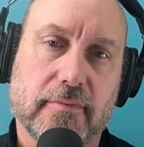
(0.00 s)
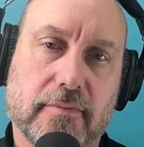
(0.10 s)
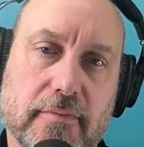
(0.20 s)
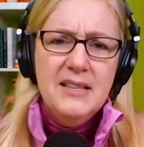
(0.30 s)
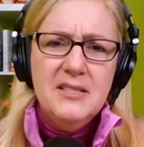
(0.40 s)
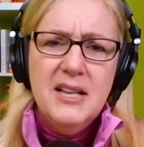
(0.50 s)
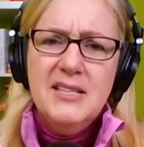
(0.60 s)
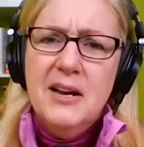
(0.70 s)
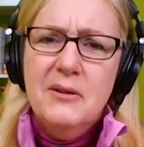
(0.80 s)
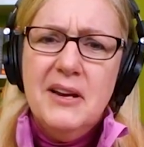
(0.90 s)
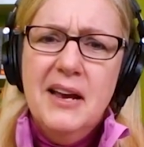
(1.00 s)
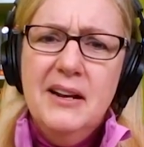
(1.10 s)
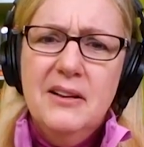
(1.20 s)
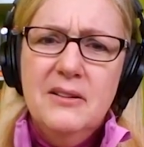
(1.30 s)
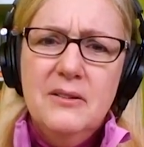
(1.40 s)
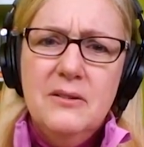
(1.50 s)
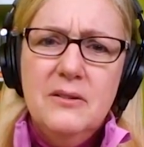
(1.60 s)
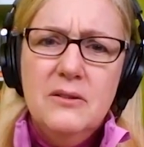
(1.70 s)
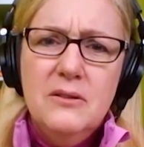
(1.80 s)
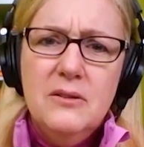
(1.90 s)
And that's how it kind of
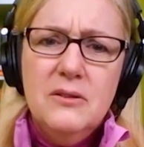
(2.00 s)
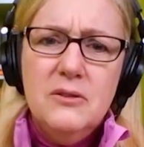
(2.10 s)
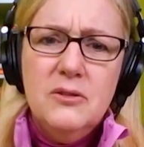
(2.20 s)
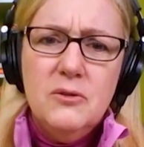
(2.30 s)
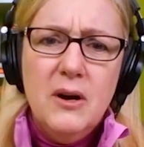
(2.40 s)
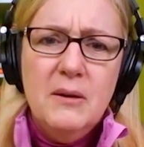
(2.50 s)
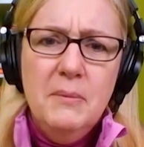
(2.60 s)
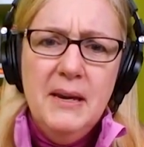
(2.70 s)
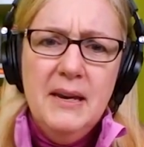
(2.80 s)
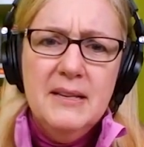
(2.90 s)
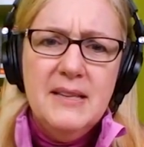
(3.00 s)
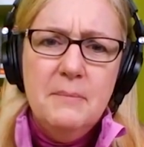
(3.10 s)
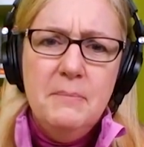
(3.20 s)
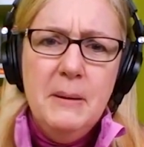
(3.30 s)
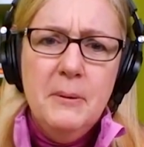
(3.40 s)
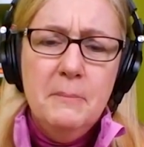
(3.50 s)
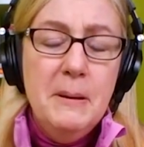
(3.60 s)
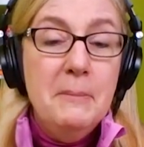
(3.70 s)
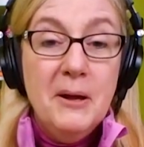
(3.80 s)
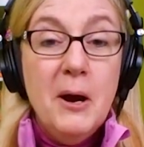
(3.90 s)
struck me, is that people
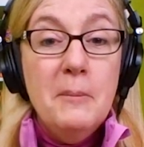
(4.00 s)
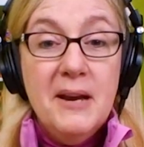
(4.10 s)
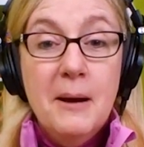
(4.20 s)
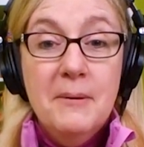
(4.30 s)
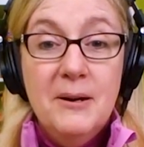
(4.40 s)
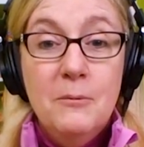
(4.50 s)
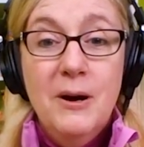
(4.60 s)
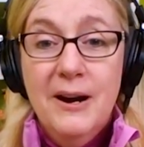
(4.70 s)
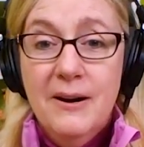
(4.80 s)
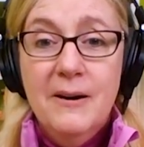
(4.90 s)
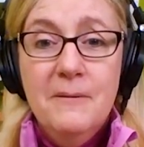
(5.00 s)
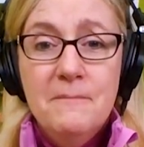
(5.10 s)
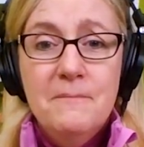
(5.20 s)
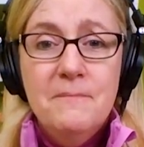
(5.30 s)
are becoming aware,